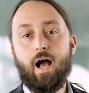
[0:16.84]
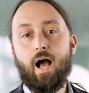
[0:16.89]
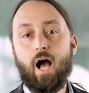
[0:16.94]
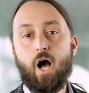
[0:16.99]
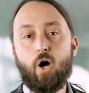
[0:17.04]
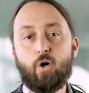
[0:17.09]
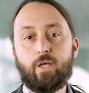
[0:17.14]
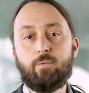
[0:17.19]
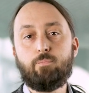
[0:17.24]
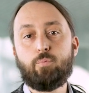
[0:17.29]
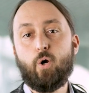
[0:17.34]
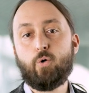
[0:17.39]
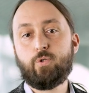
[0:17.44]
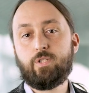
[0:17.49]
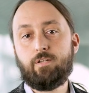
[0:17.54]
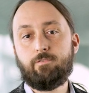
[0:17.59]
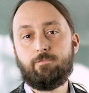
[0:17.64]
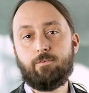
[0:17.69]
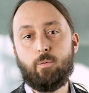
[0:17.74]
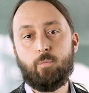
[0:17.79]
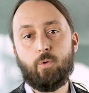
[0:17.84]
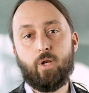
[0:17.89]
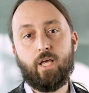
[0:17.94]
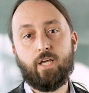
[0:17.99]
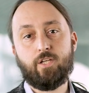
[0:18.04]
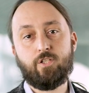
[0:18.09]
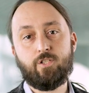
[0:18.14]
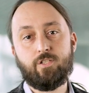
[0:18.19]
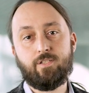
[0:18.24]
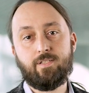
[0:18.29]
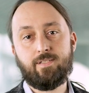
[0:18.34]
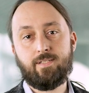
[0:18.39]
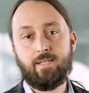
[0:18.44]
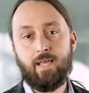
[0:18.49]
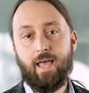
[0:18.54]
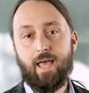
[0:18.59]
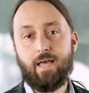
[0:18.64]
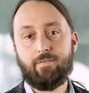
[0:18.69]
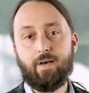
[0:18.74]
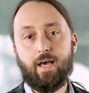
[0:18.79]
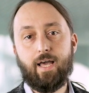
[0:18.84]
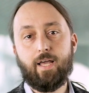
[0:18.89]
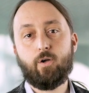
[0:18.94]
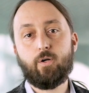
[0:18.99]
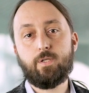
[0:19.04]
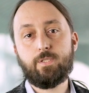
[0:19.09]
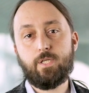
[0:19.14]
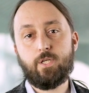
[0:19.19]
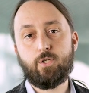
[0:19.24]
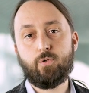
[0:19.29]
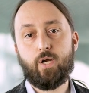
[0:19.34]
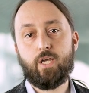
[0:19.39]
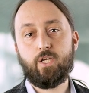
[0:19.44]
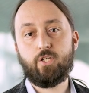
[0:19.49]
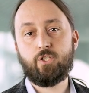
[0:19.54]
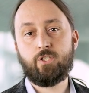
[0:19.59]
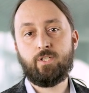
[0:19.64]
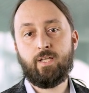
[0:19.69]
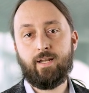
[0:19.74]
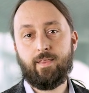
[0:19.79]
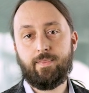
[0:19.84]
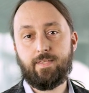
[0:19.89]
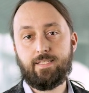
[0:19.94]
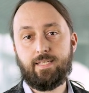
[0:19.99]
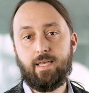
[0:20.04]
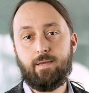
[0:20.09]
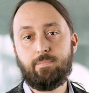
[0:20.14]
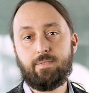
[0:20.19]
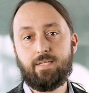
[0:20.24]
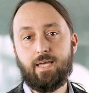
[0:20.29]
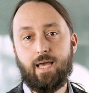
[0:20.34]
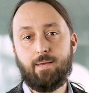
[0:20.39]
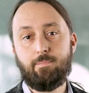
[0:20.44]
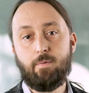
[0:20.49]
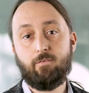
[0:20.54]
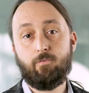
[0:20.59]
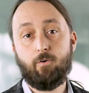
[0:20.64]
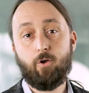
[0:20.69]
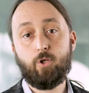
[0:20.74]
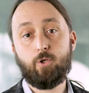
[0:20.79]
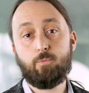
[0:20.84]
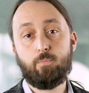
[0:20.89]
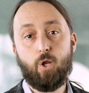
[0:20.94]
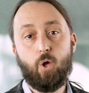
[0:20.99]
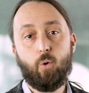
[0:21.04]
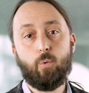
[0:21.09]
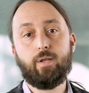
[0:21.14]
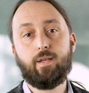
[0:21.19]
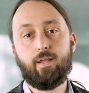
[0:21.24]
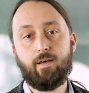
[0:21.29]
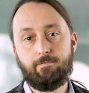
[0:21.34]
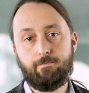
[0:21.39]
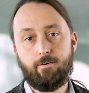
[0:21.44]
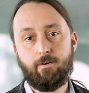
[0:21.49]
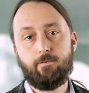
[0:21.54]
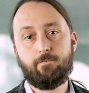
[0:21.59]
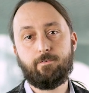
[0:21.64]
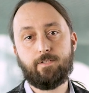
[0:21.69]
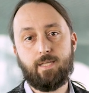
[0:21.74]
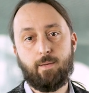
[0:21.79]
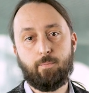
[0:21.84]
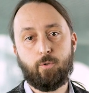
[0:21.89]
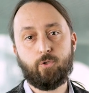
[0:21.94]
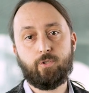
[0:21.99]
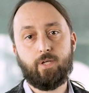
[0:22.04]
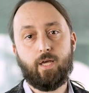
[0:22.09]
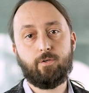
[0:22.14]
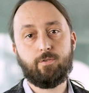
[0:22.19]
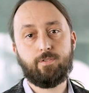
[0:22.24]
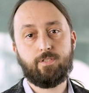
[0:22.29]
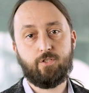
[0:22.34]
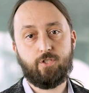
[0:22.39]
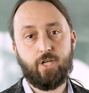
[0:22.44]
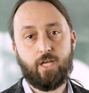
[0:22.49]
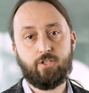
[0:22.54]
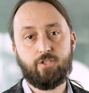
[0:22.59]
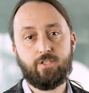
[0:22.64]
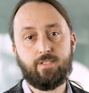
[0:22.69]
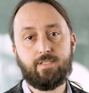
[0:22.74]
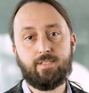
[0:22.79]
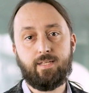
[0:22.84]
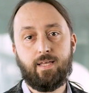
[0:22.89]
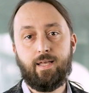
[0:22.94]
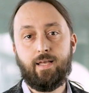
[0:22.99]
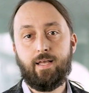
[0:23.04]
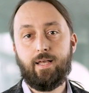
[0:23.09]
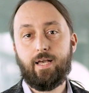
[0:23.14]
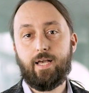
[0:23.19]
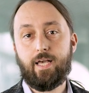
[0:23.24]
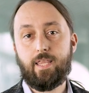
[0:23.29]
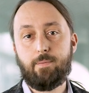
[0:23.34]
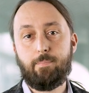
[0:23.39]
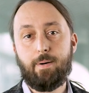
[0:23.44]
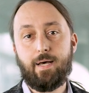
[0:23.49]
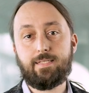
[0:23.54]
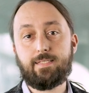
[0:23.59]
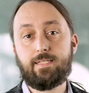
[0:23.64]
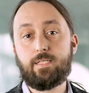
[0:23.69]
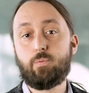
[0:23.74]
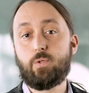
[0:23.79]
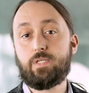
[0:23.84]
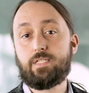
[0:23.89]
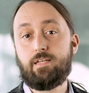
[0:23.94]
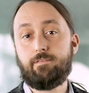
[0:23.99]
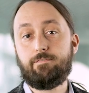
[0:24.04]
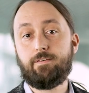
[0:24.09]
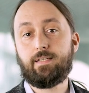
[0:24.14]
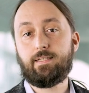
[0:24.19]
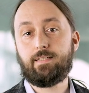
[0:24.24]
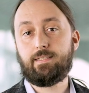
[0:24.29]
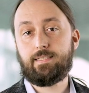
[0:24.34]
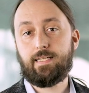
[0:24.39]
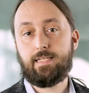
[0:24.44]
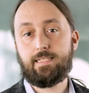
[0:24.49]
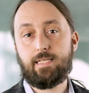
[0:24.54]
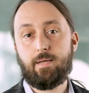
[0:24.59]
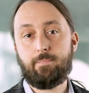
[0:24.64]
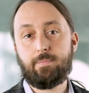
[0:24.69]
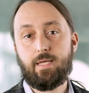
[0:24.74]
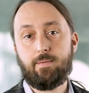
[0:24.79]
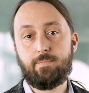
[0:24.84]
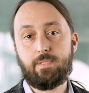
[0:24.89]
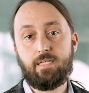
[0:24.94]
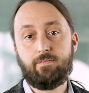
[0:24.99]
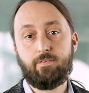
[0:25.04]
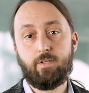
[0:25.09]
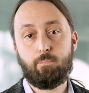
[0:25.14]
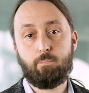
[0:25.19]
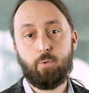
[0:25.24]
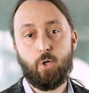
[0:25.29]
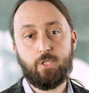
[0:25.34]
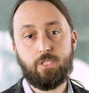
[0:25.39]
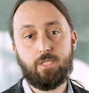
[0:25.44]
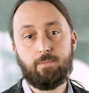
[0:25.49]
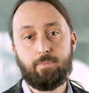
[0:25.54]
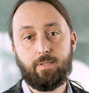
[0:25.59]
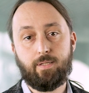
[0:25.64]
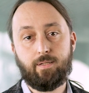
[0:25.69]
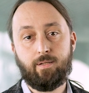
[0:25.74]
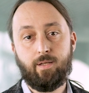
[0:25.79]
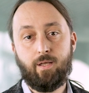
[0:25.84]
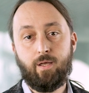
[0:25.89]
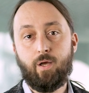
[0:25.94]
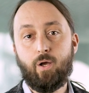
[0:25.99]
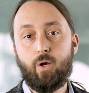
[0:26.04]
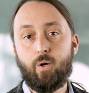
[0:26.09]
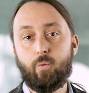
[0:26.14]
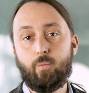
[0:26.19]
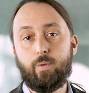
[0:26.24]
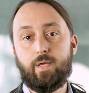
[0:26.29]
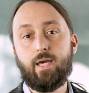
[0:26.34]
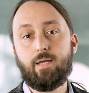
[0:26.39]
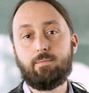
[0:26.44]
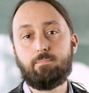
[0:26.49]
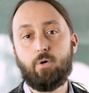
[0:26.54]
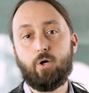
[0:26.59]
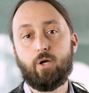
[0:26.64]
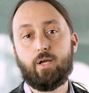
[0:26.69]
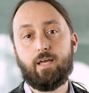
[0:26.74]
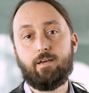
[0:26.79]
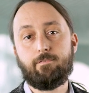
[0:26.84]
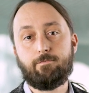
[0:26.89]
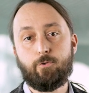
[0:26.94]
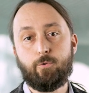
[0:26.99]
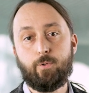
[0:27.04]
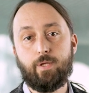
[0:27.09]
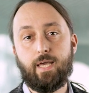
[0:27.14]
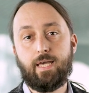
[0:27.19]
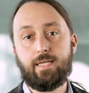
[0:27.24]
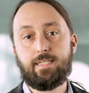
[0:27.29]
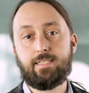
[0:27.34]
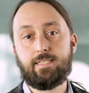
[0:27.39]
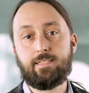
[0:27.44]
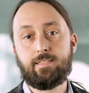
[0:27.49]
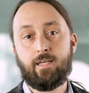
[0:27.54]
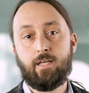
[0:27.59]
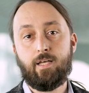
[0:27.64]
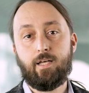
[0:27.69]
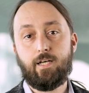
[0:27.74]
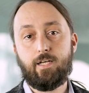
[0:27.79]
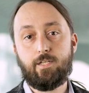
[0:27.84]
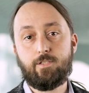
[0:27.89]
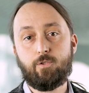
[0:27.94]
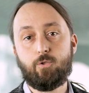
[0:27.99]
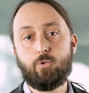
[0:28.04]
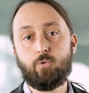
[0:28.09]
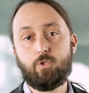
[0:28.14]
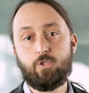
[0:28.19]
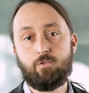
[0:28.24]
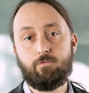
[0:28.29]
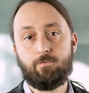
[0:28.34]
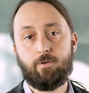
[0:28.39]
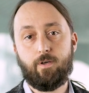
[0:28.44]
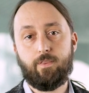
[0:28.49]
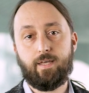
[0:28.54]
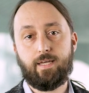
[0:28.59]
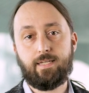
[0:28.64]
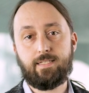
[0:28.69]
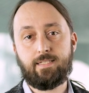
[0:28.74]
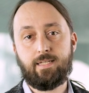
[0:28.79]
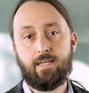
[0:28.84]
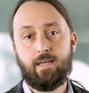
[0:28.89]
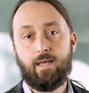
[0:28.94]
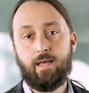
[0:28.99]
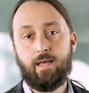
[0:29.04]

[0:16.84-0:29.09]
How can protein formulations have a high concentration and at the same time a volume low enough for subcutaneous injections? In the past this was difficult and sometimes even impossible. We at Merck have created a solution for that.